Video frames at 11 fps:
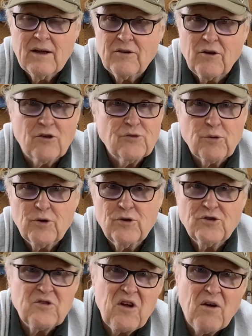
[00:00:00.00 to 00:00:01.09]
No
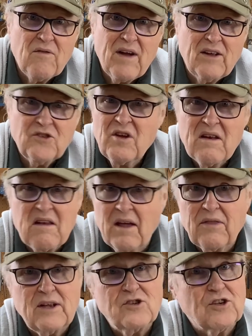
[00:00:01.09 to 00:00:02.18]
sprues, no vents,
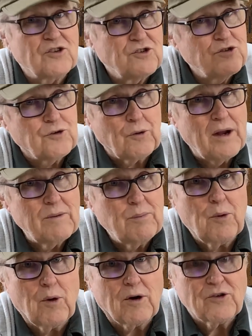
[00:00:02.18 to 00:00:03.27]
nothing, just straight
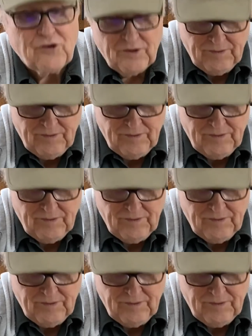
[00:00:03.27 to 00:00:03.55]
pours.